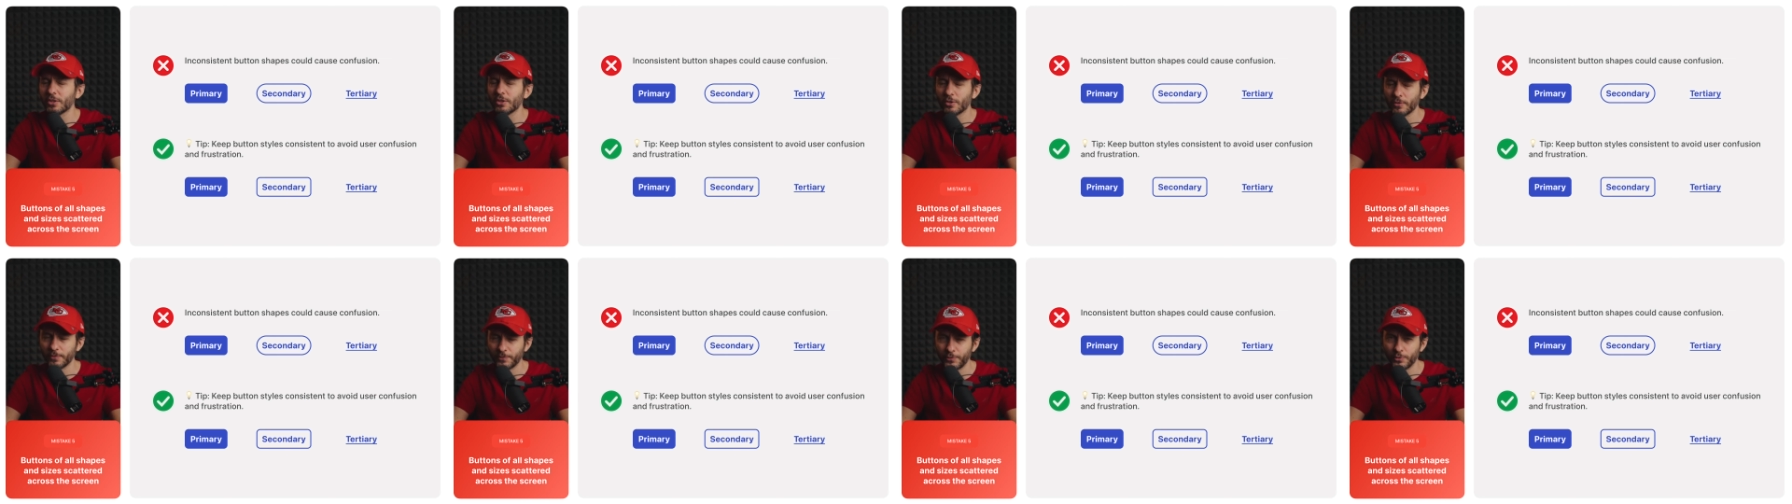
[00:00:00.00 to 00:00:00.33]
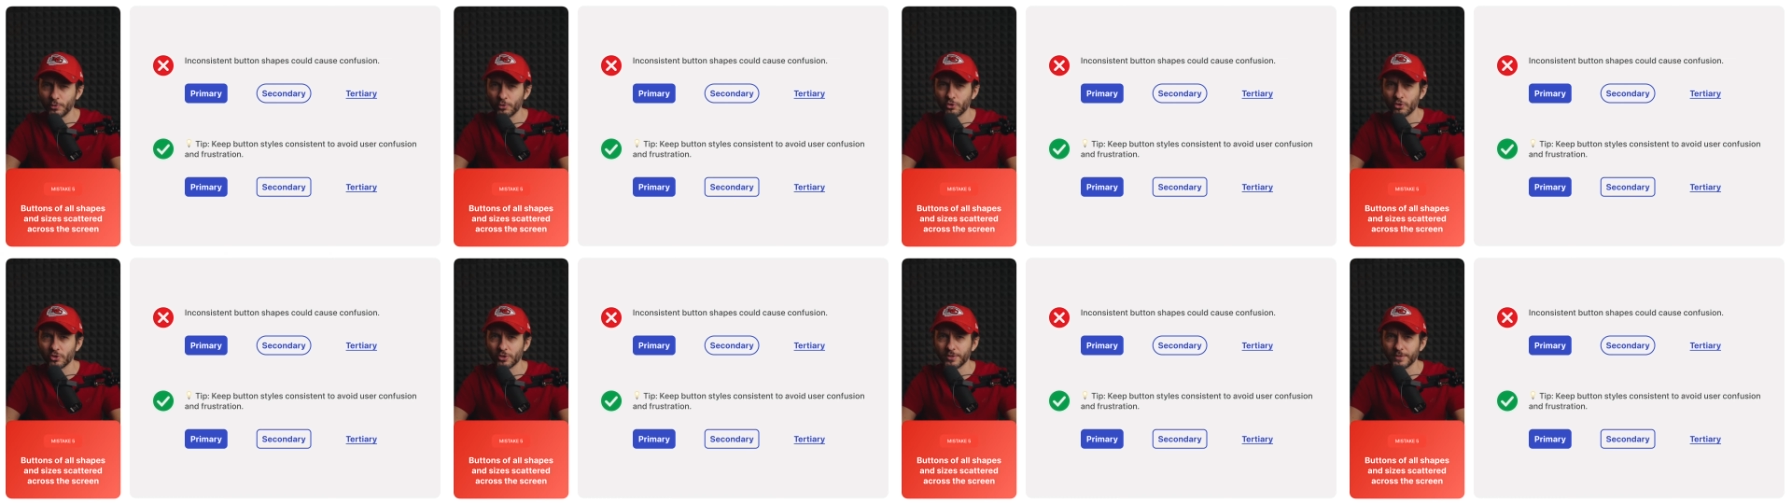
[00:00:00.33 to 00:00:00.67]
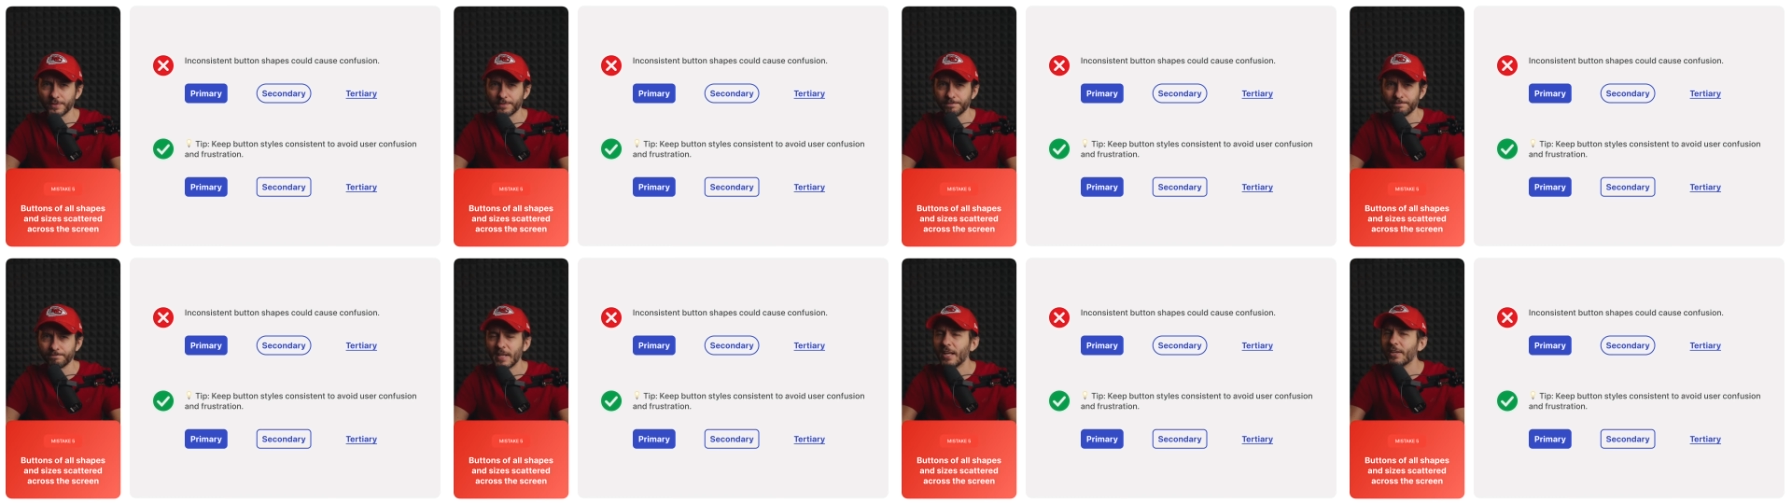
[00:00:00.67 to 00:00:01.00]

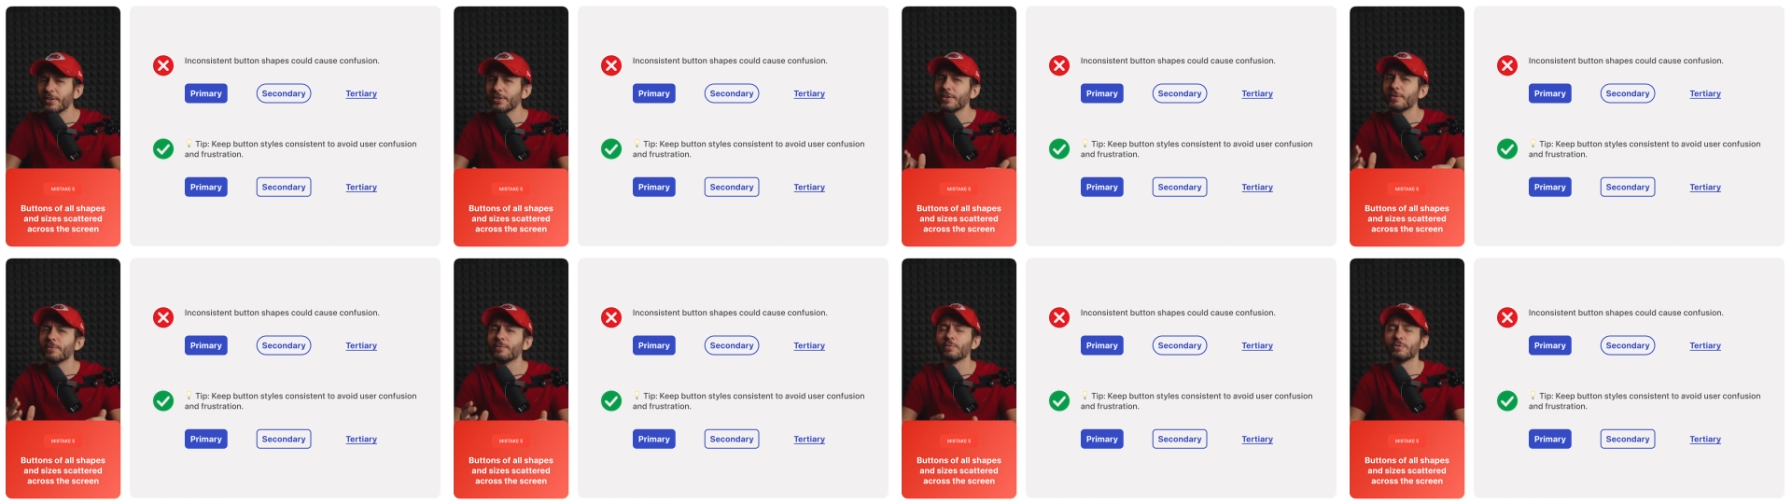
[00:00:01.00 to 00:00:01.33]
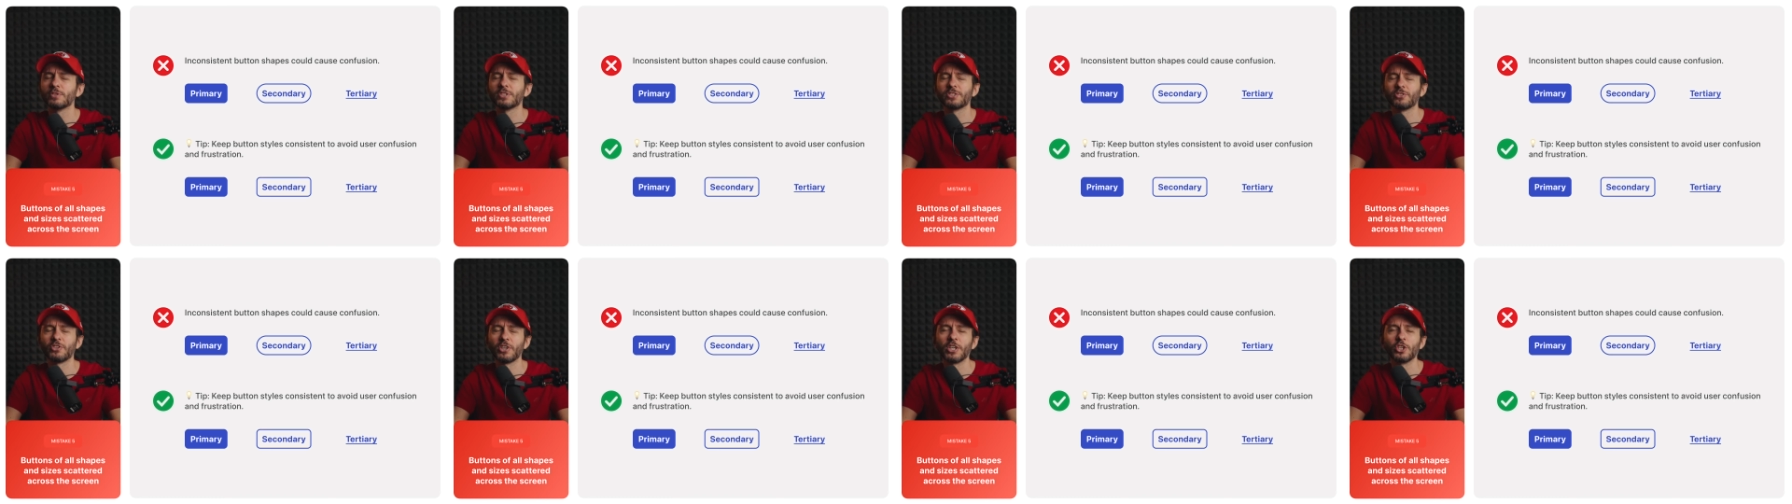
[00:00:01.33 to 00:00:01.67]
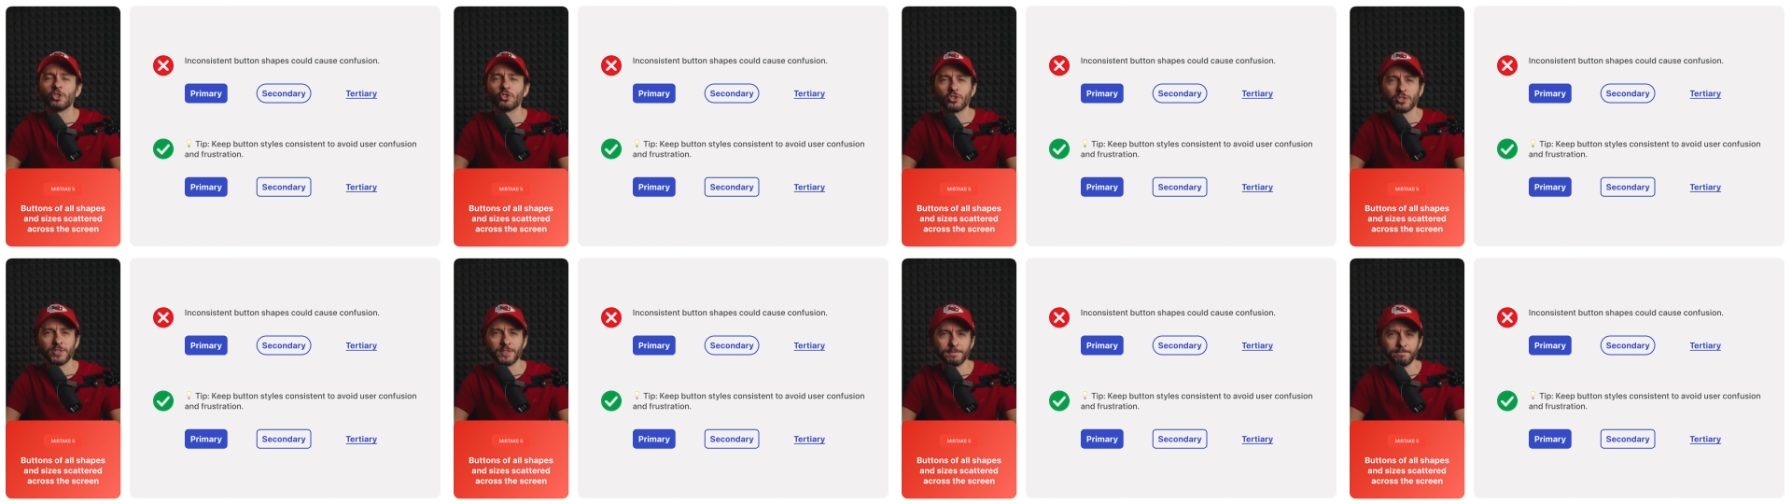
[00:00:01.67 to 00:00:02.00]
confusion and
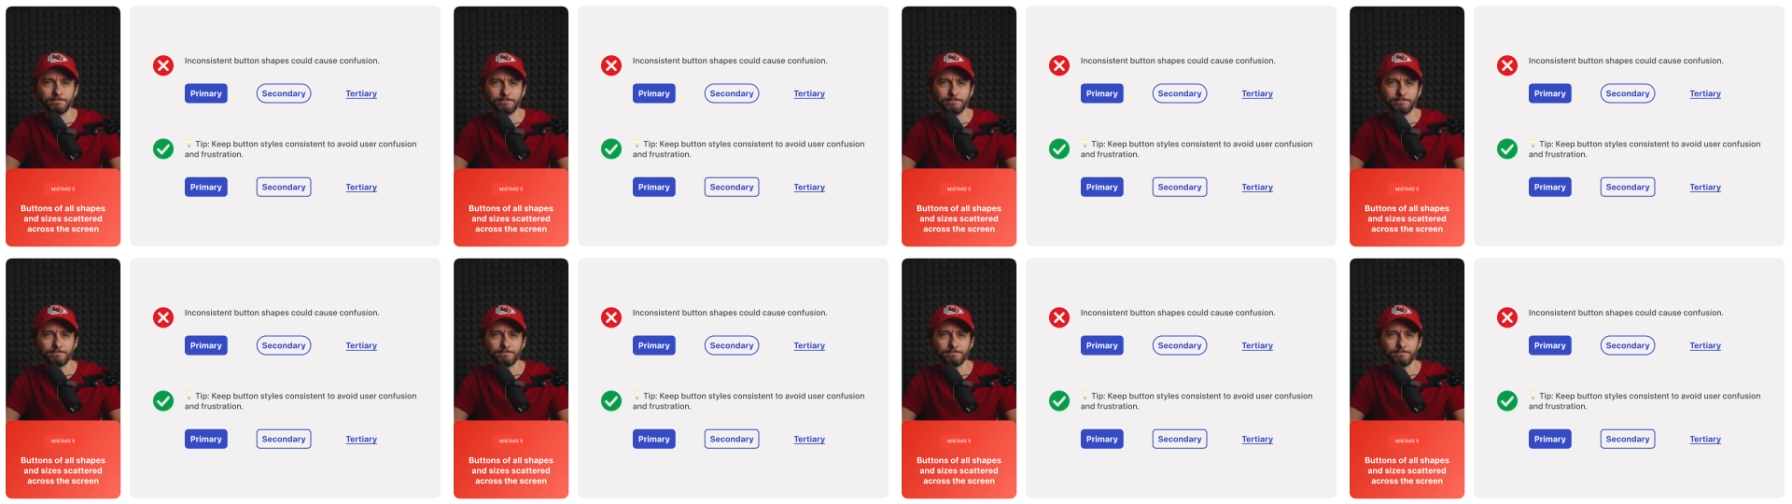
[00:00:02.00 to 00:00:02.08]
frustration.